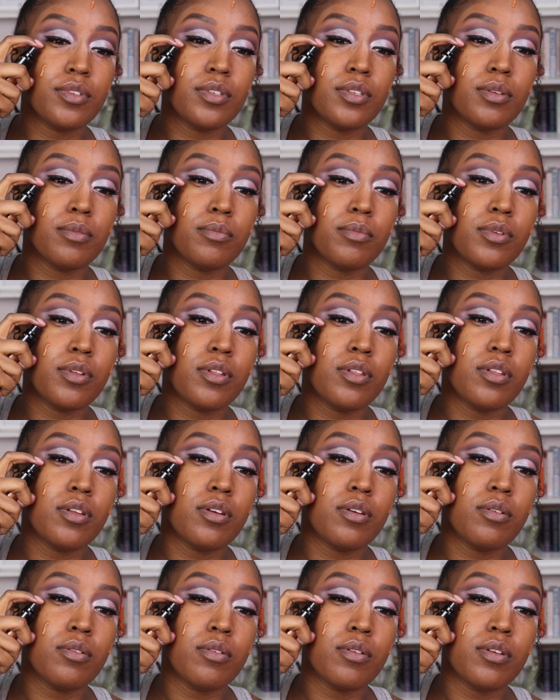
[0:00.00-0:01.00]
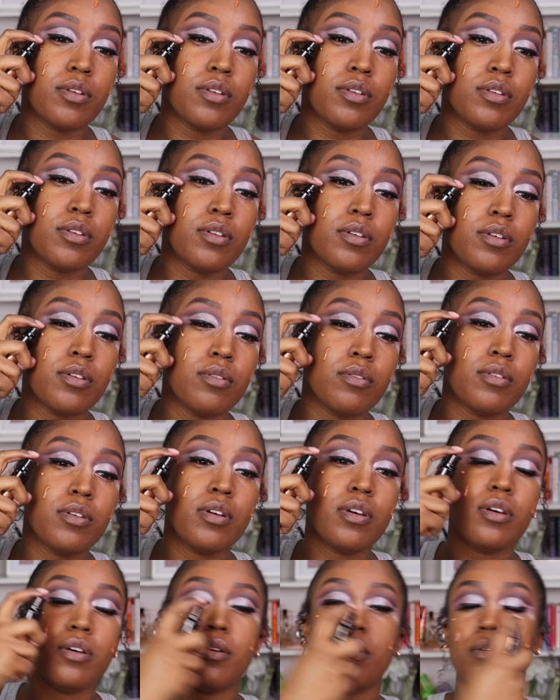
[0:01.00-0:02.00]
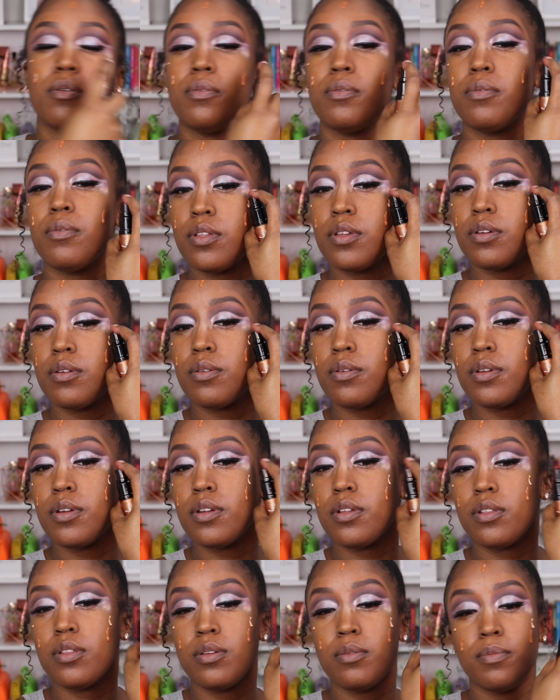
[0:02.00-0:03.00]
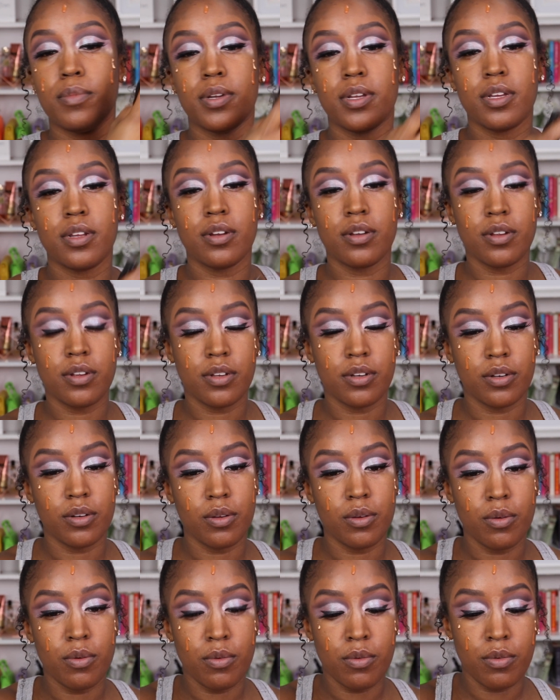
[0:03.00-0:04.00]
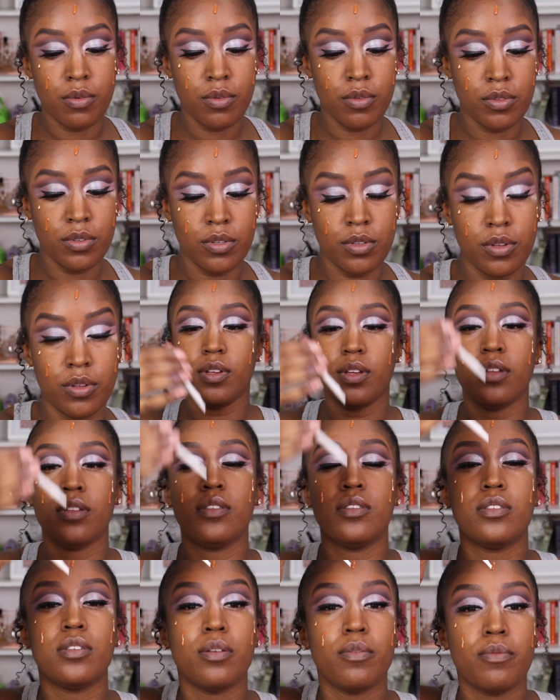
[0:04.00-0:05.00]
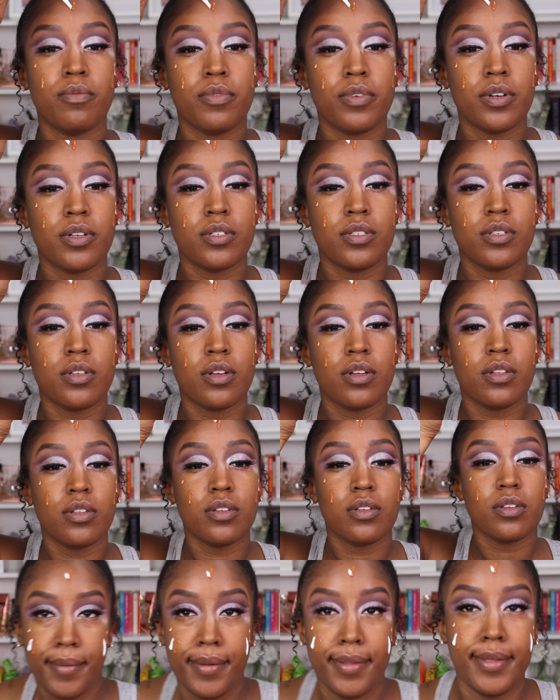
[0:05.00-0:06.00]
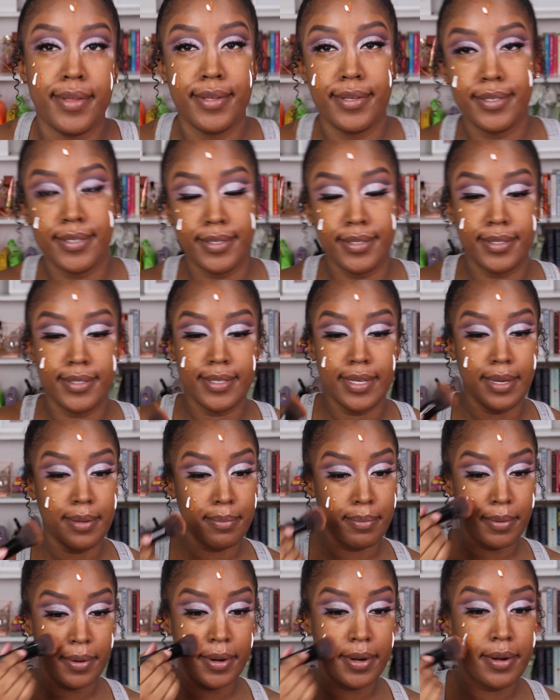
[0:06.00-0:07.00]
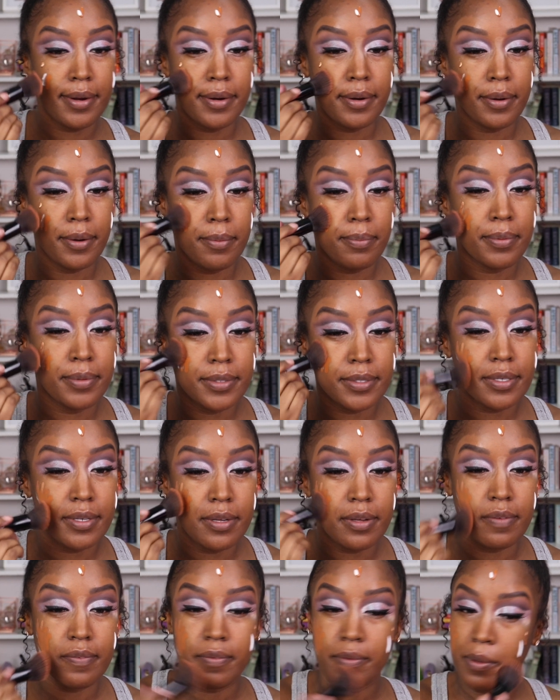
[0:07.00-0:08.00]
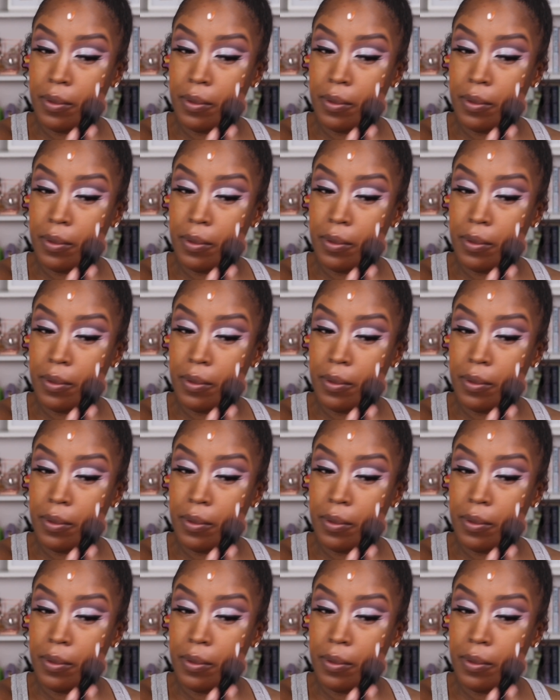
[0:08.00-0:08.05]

Some Glow and Glow Co. Liquid Illuminator in gold, and some Farsali Farsali. I'm gonna just say a prayer and hope it's a no.